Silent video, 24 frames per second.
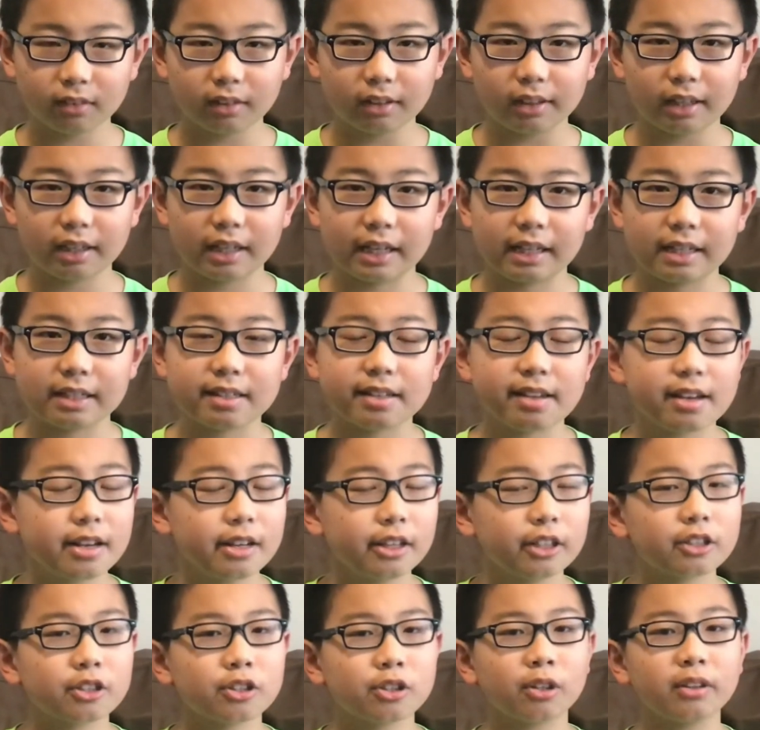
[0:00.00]
And
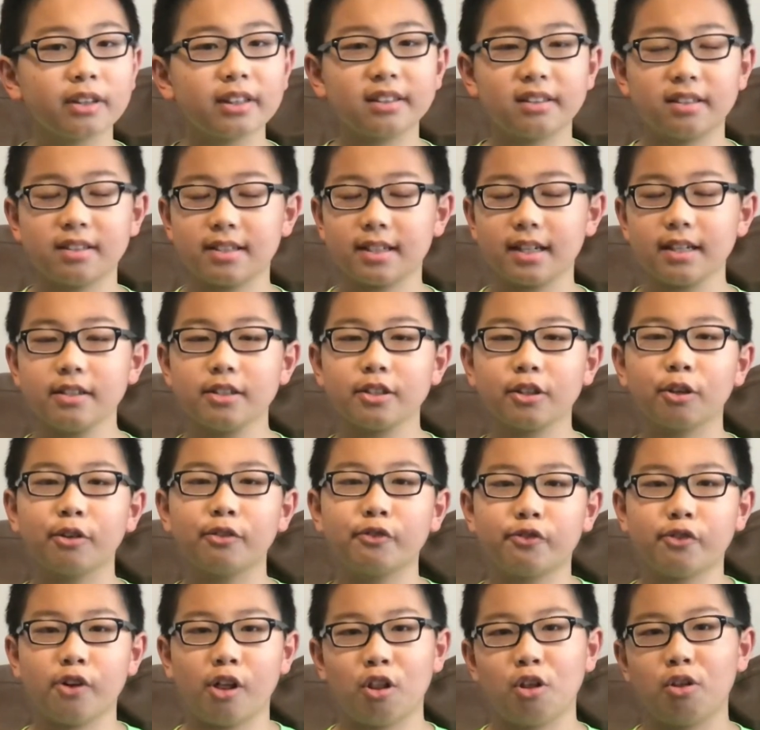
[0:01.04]
so they decide to go
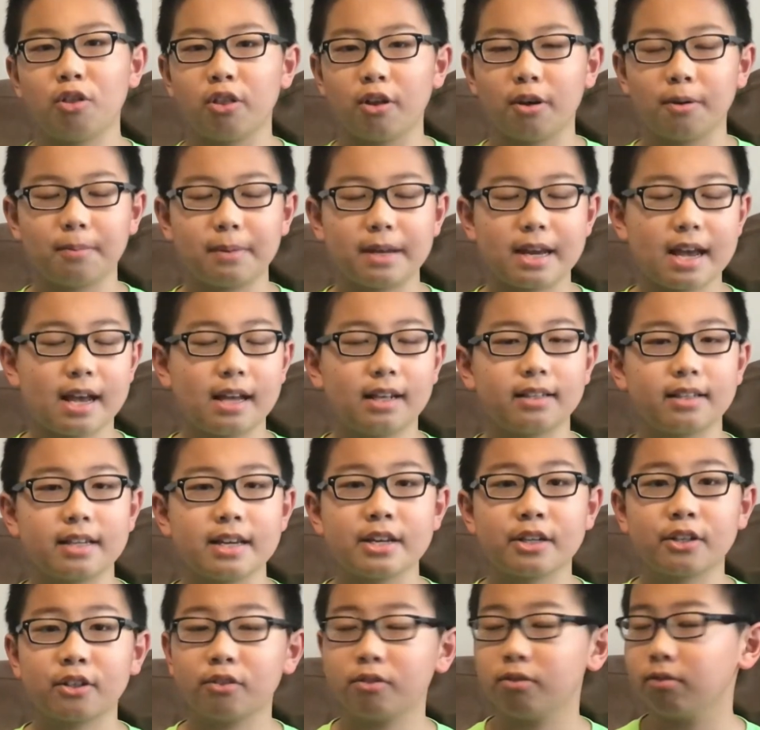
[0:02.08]
follow them, and it
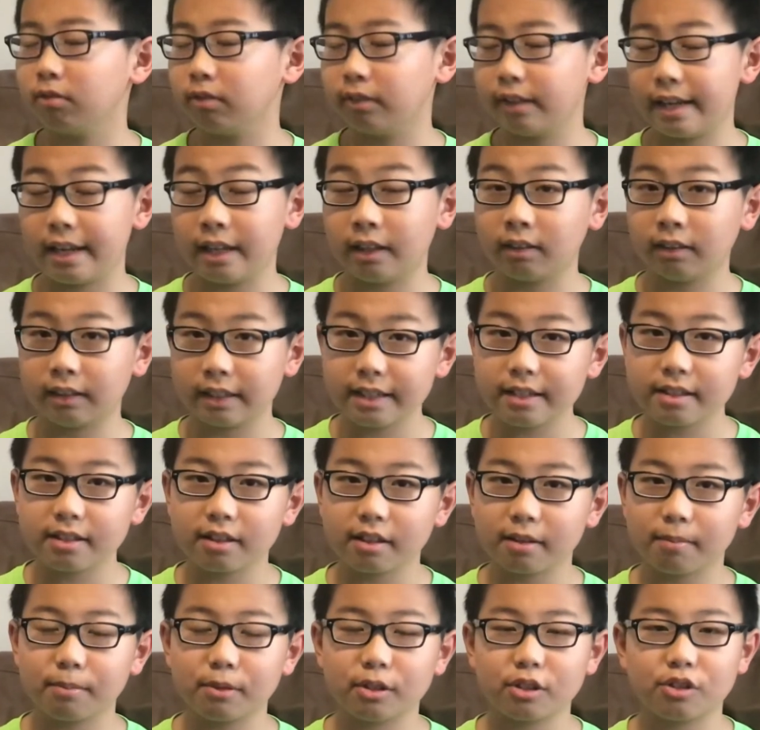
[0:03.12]
leads
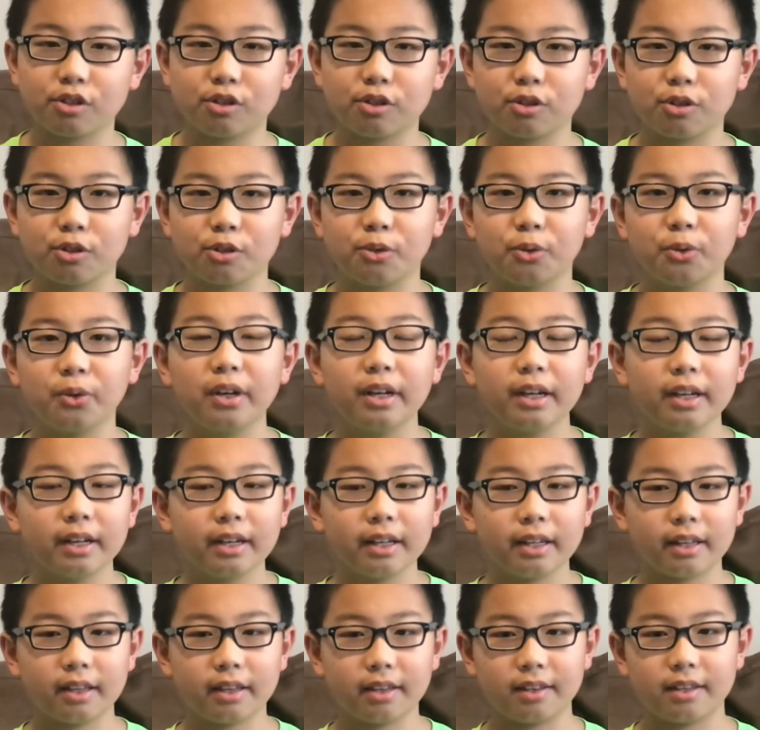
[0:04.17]
them to
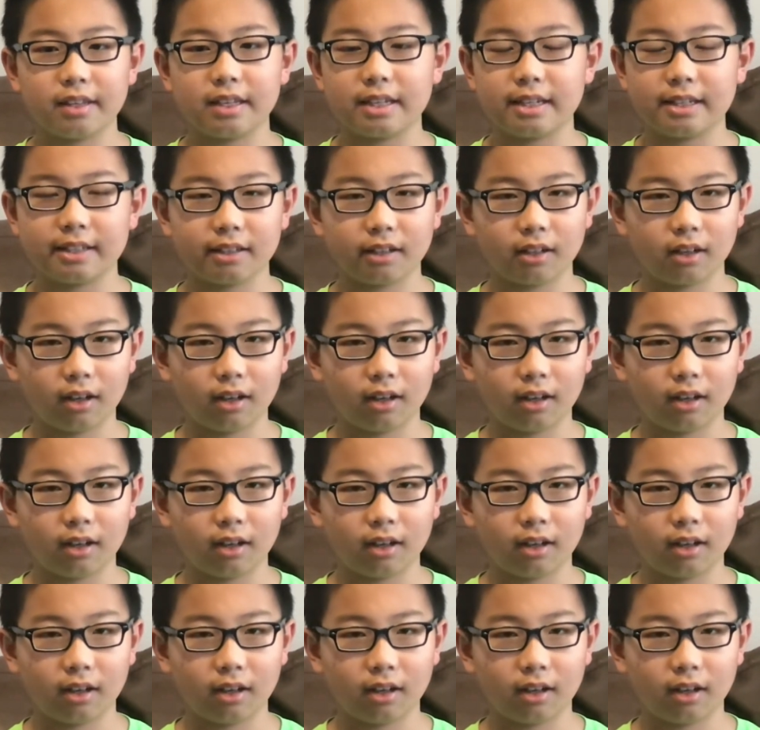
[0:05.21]
the